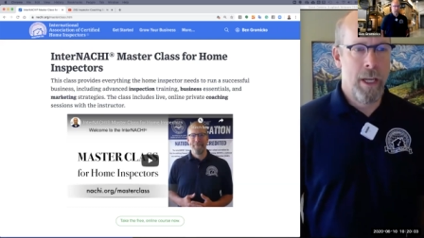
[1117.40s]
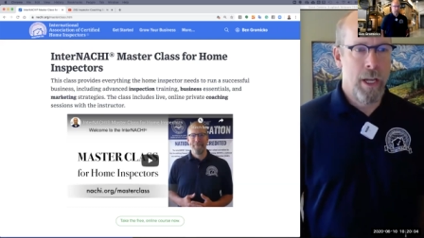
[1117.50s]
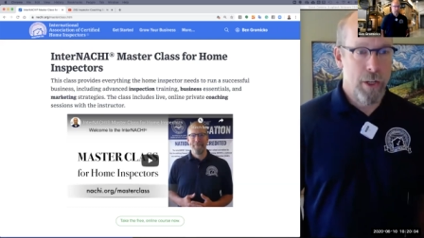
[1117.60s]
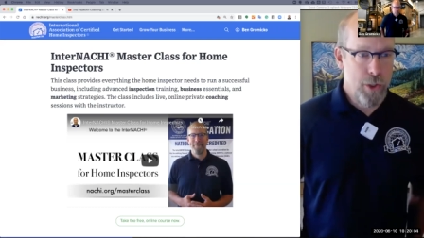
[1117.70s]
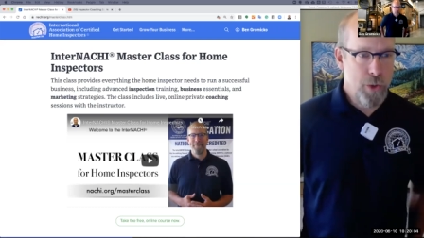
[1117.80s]

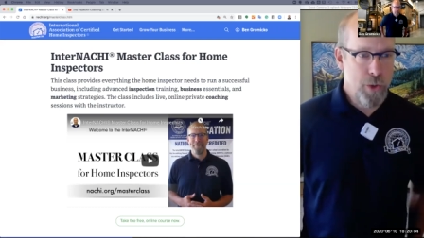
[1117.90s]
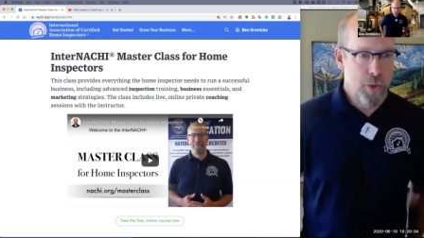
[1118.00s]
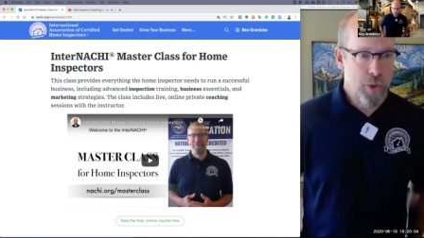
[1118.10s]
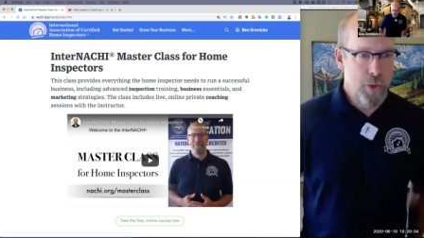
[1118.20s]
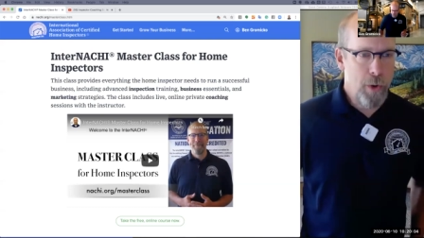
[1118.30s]
Join a
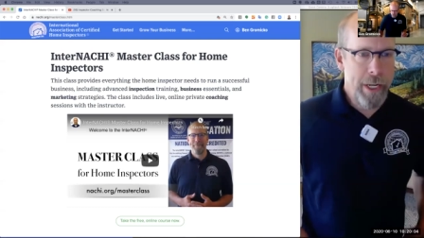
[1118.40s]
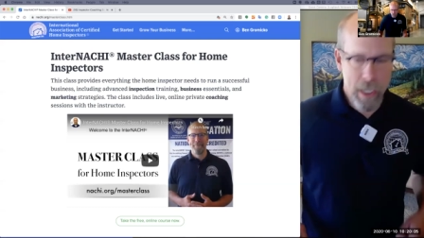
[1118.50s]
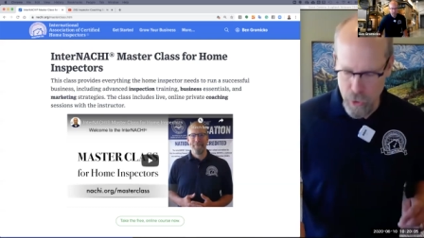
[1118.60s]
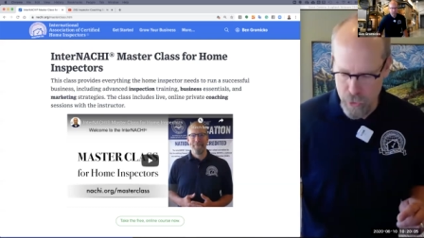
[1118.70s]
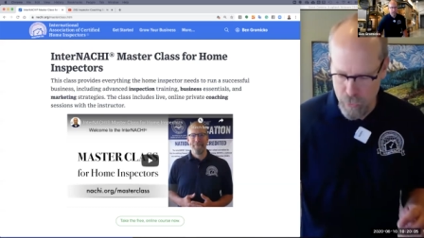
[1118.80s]
local real
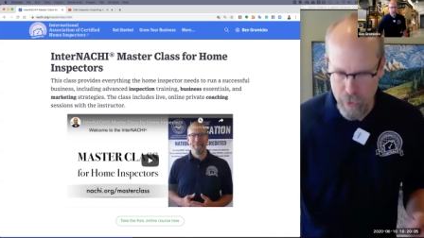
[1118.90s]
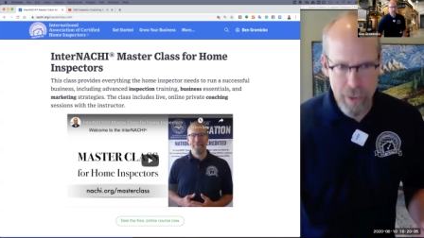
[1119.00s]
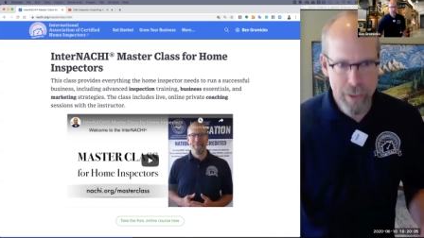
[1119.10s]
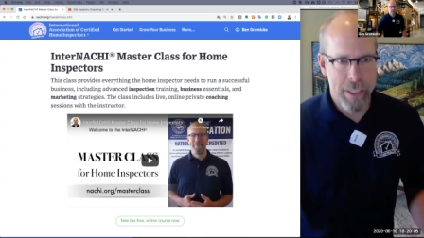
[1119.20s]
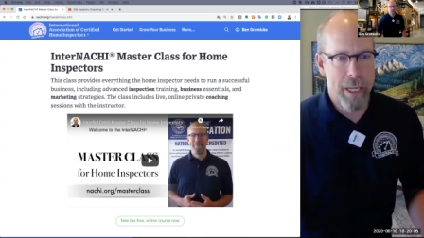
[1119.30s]
estate
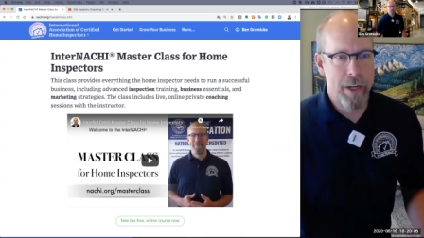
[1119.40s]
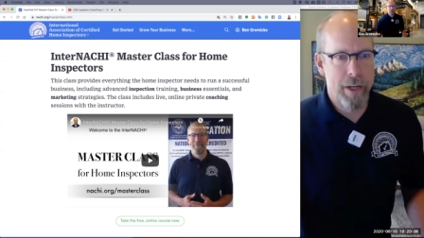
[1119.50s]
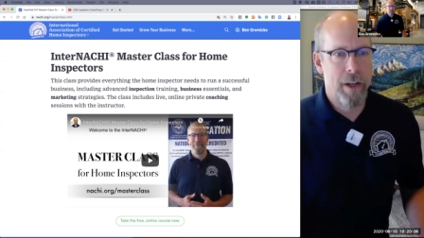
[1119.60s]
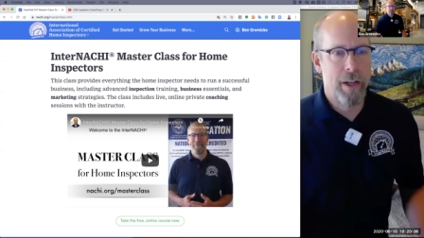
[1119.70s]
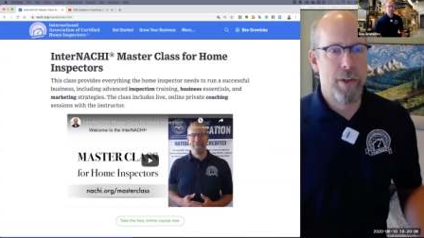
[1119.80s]

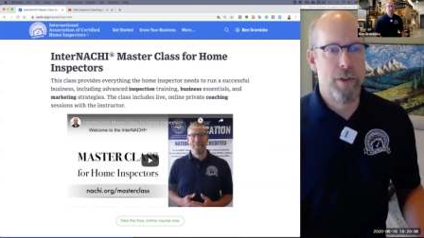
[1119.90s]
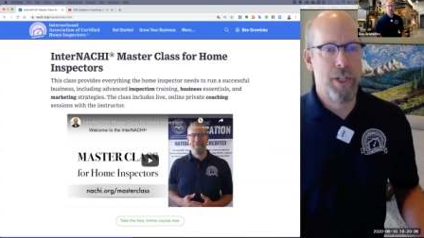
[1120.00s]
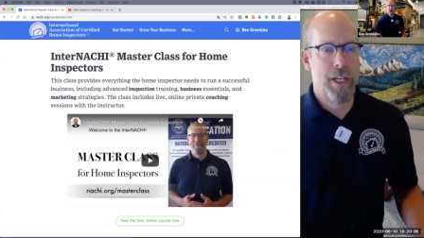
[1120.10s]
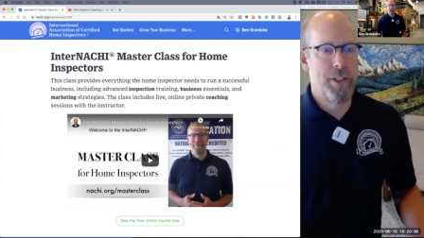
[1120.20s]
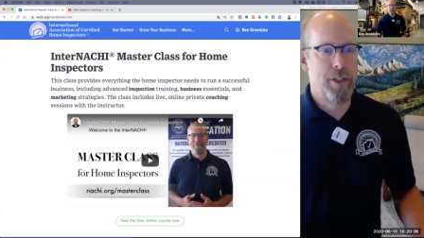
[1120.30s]
association.
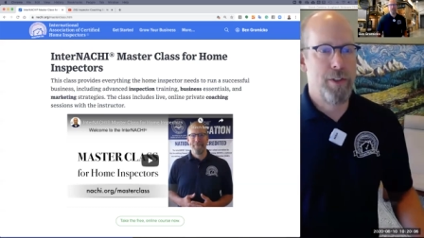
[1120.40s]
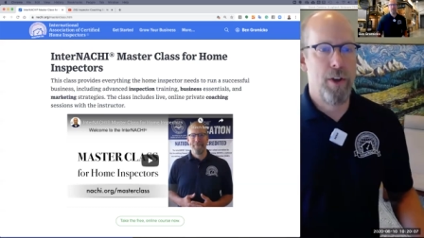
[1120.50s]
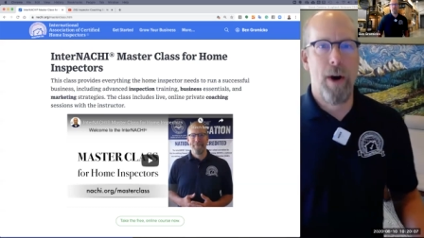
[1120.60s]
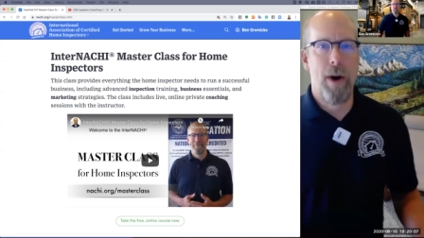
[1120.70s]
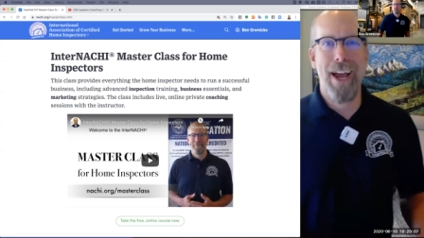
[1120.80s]
So I
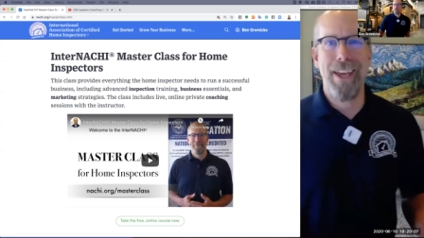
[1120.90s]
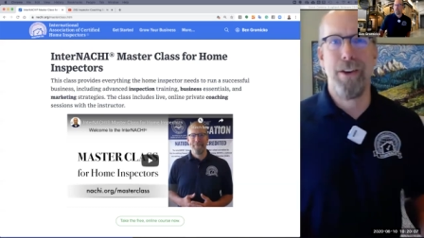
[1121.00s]
Googled